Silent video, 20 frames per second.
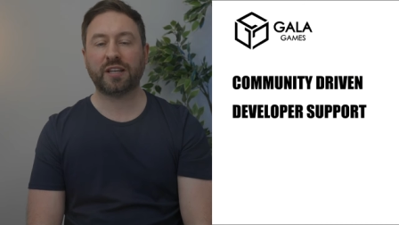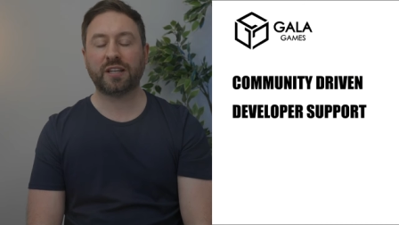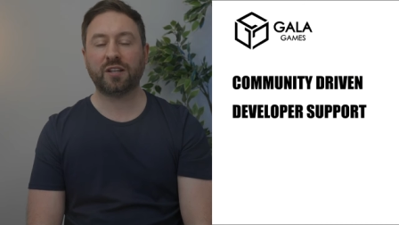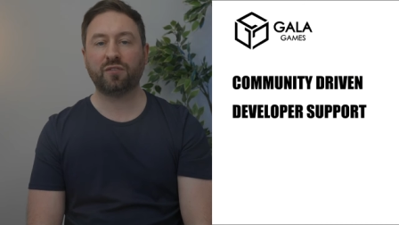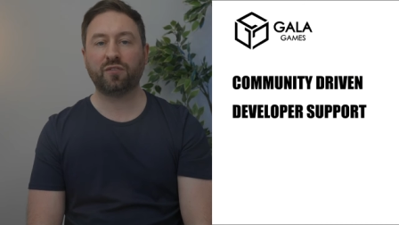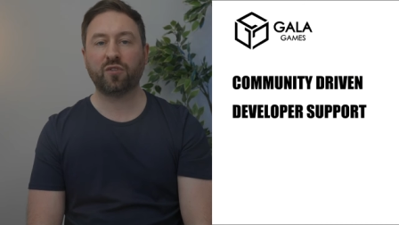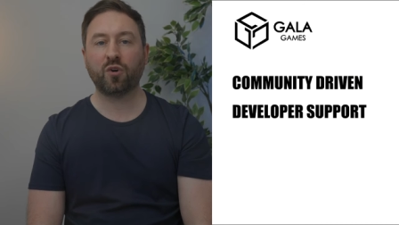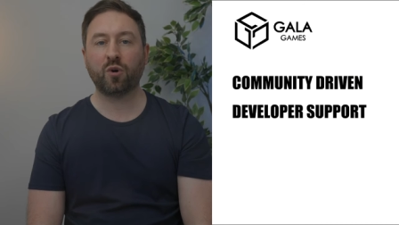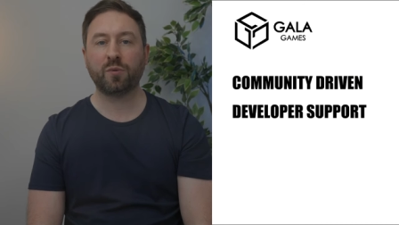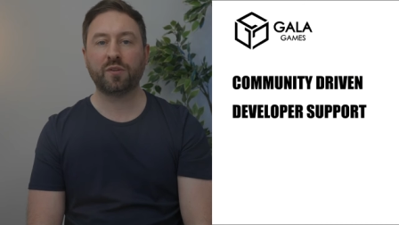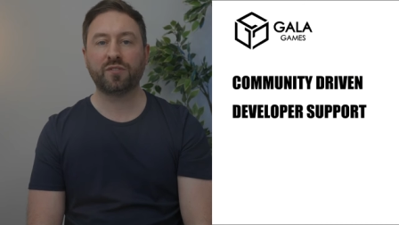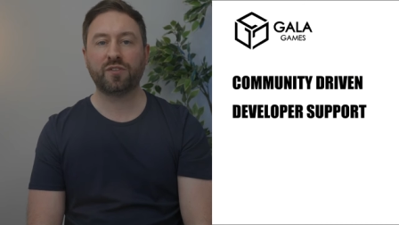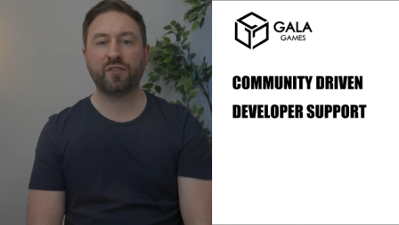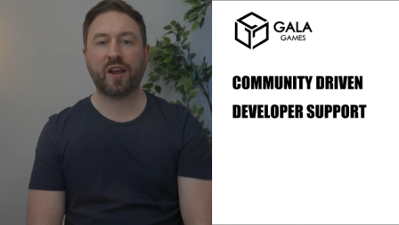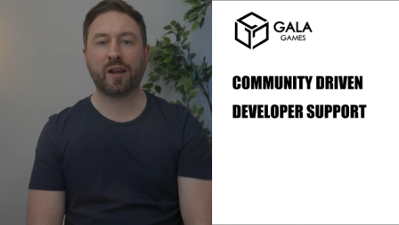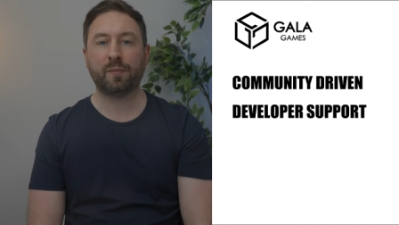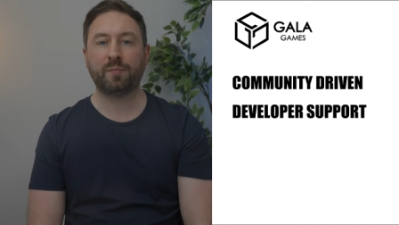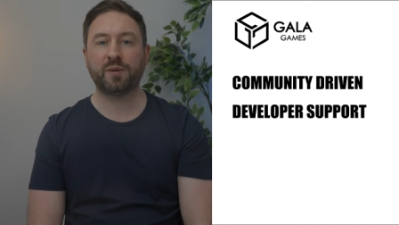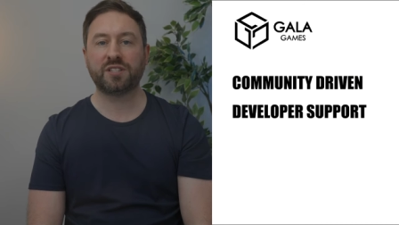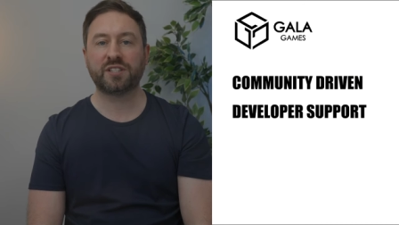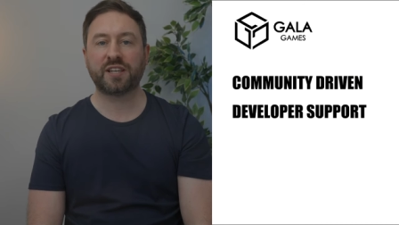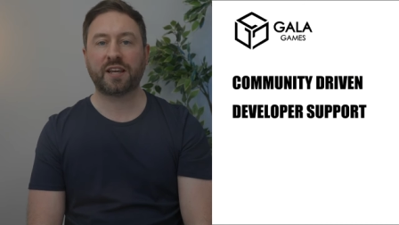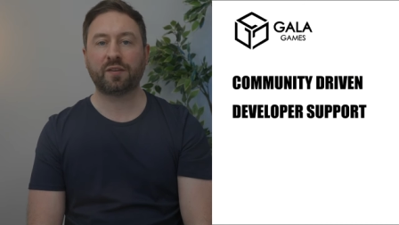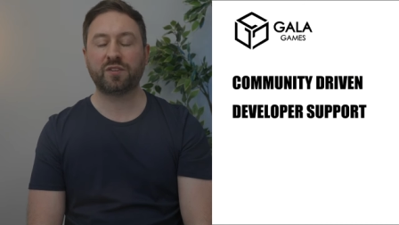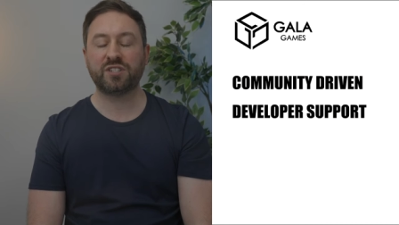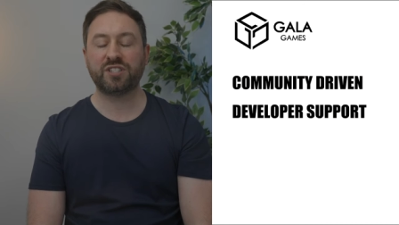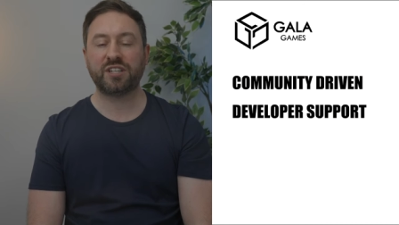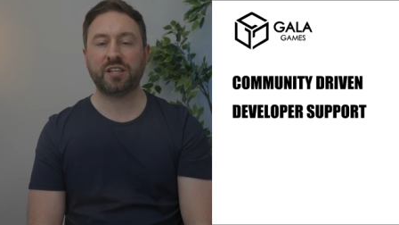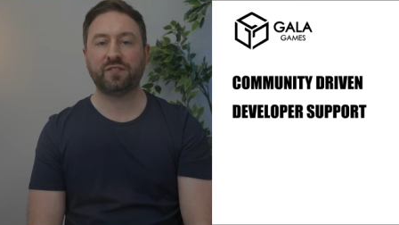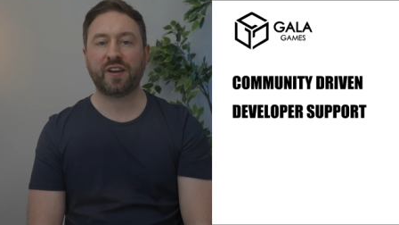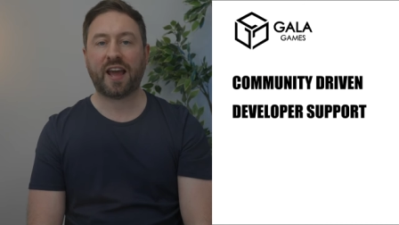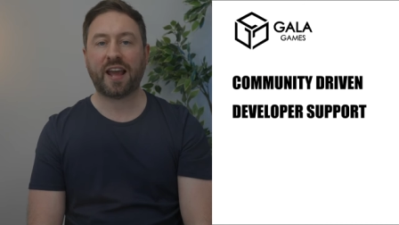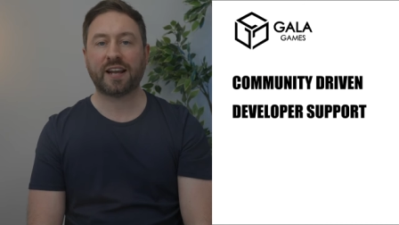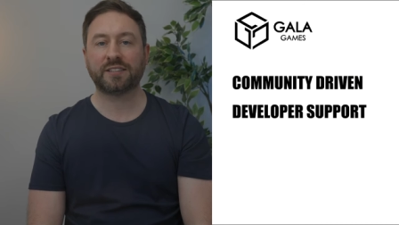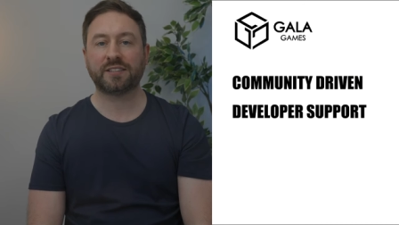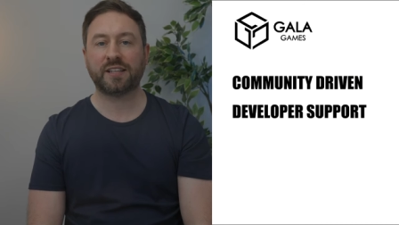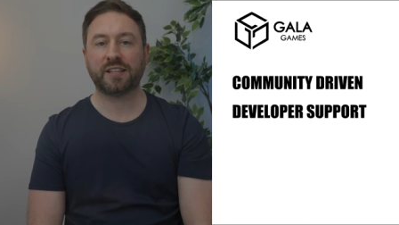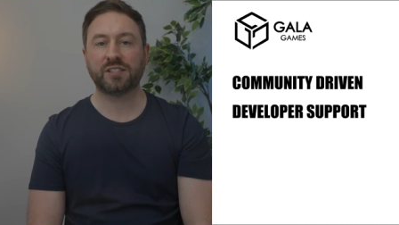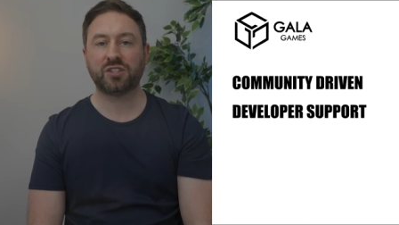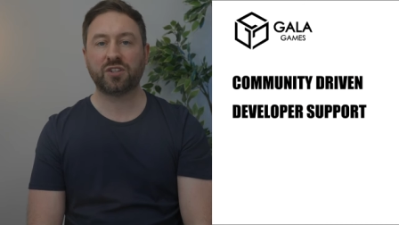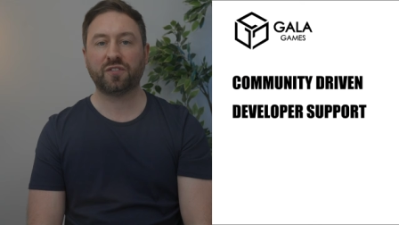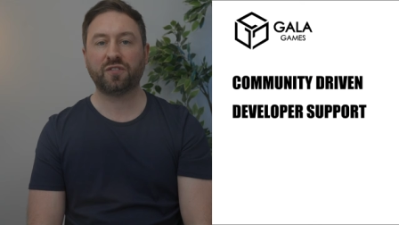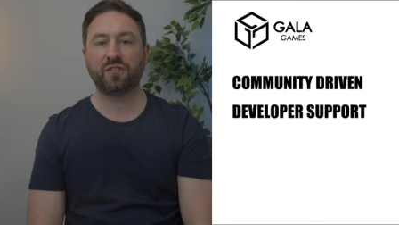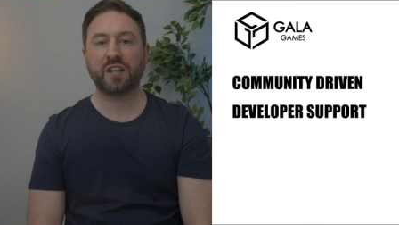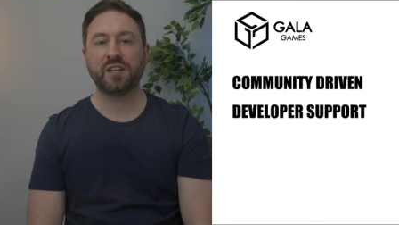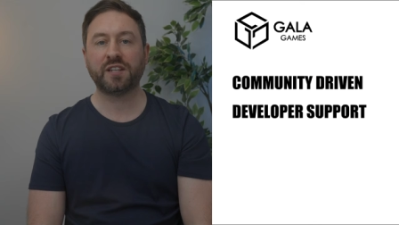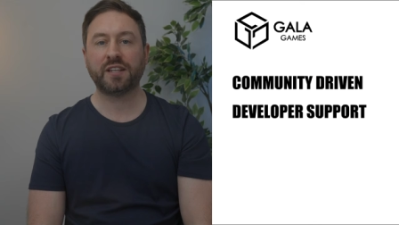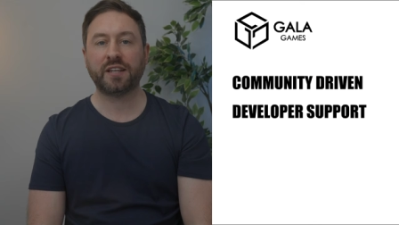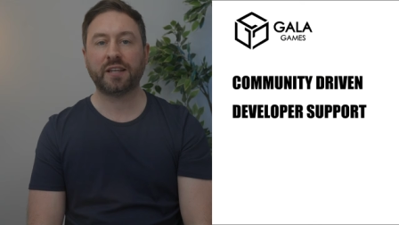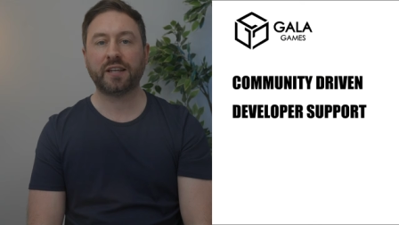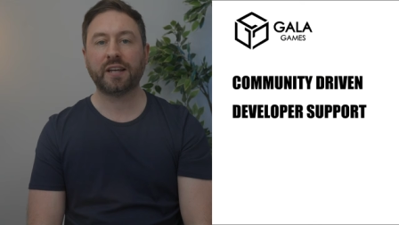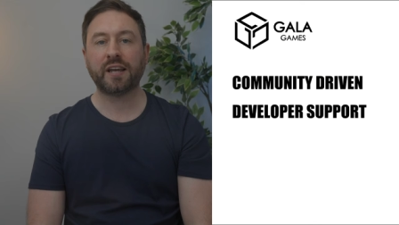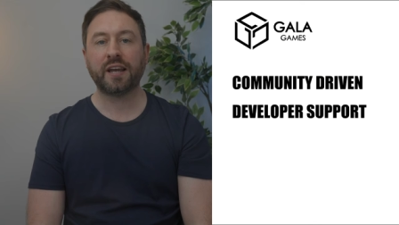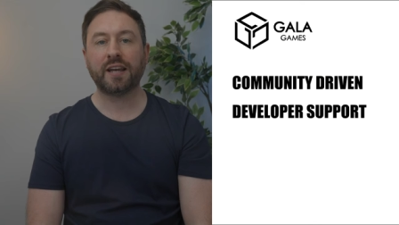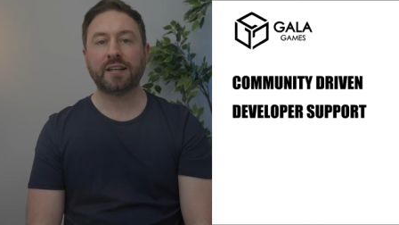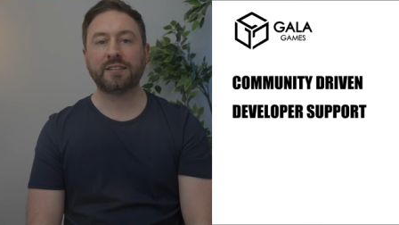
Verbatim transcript: in the form of developers can receive access to funding,